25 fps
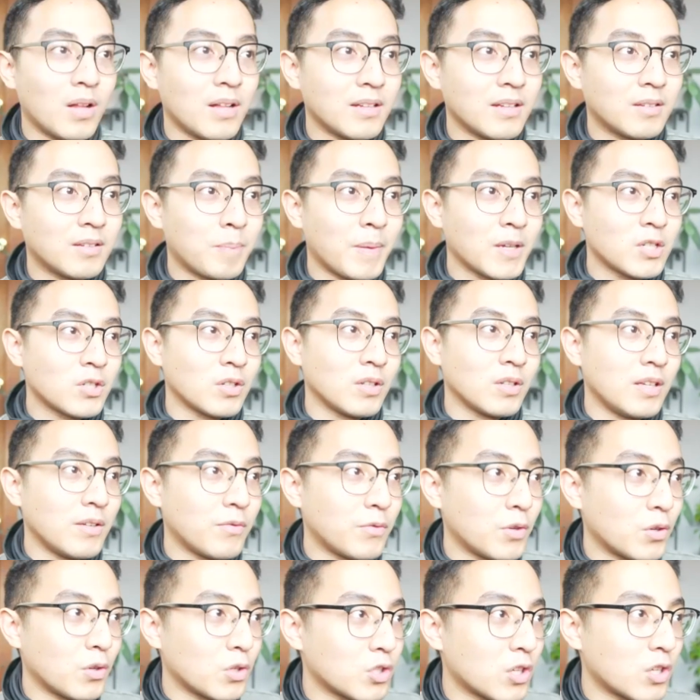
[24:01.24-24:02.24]
especially
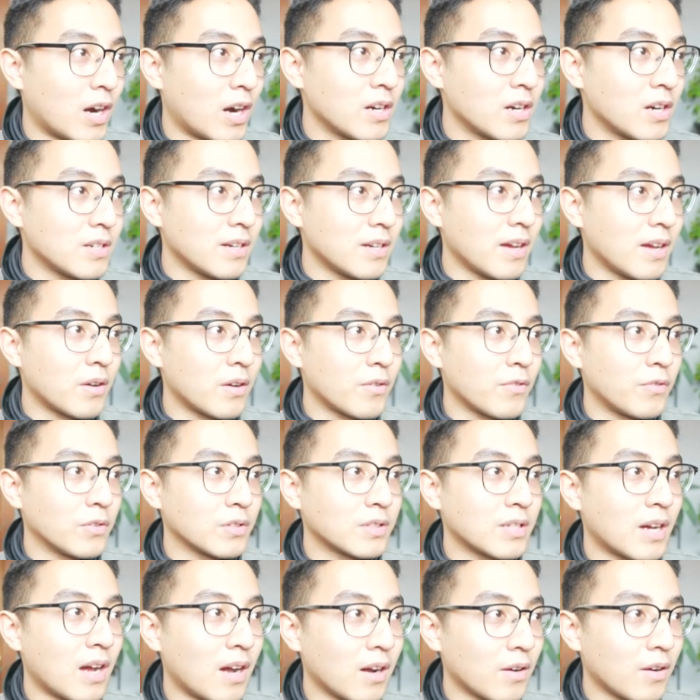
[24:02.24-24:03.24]
if you're charging other
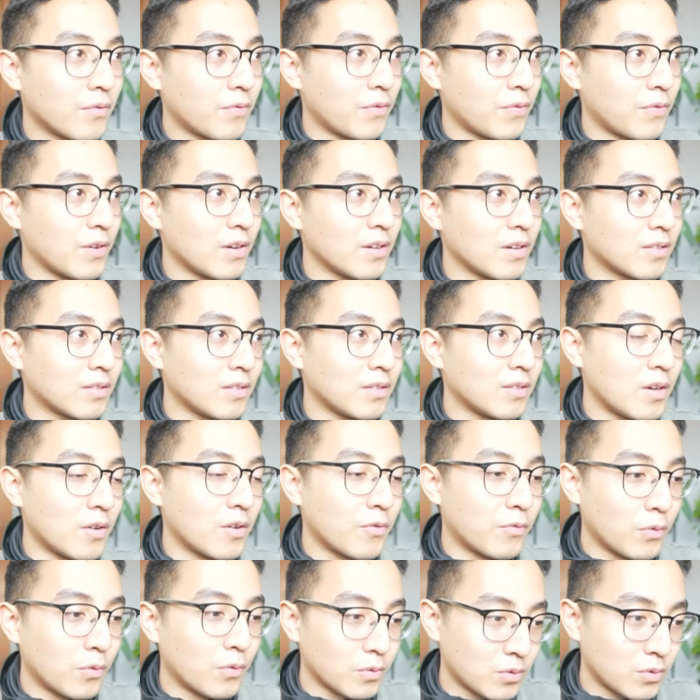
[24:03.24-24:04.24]
photographers,
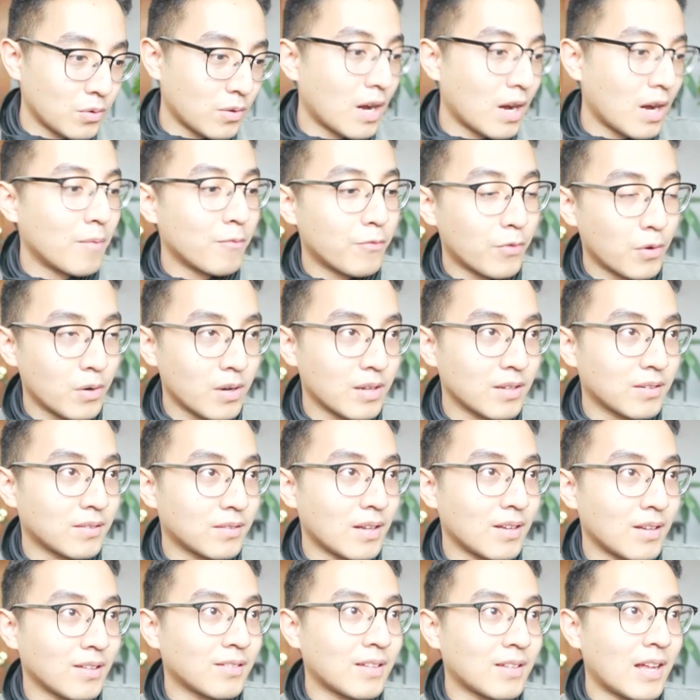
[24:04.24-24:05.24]
to come for this
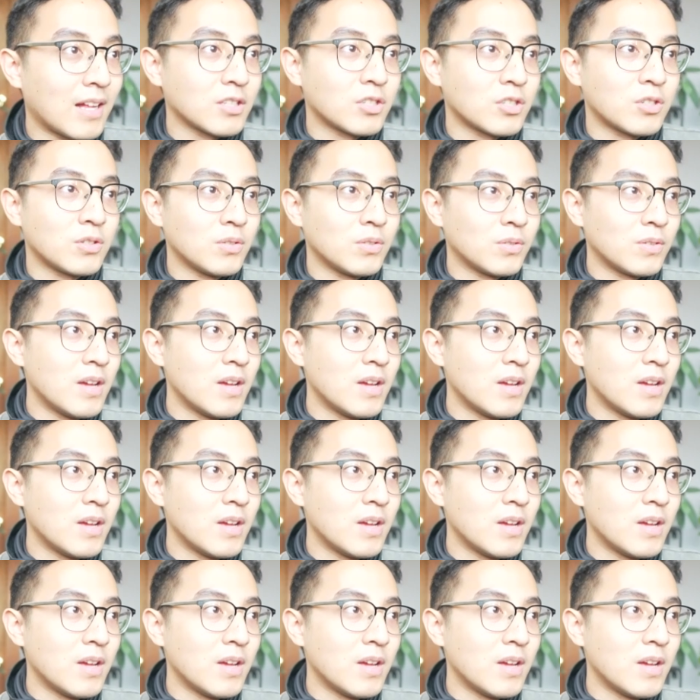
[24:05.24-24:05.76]
style shoot.